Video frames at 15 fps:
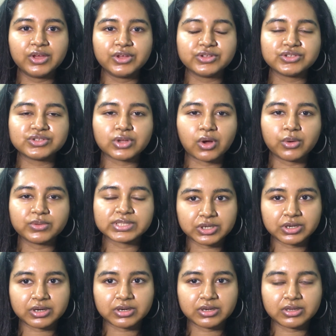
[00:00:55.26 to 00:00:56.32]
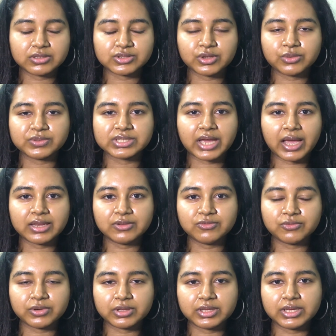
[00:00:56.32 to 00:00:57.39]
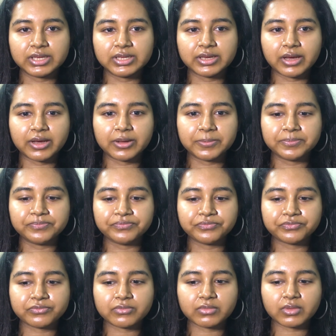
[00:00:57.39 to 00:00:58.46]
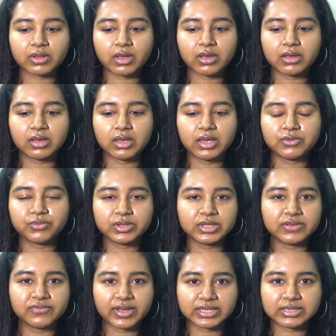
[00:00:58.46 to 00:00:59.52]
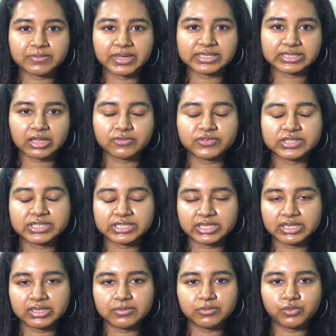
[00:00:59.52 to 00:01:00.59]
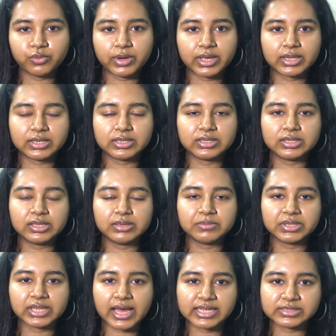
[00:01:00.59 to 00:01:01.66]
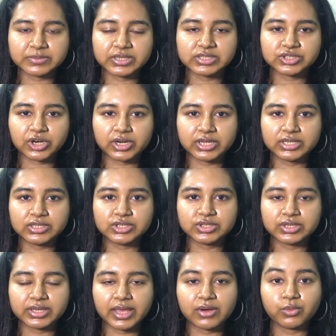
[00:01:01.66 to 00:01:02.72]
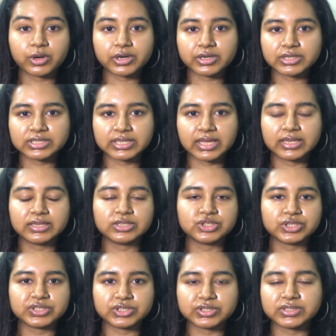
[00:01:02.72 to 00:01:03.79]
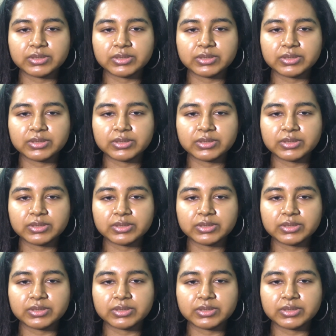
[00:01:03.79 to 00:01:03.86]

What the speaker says: So it was kind of really, it really affected my self-esteem when the melasma started to get worse and just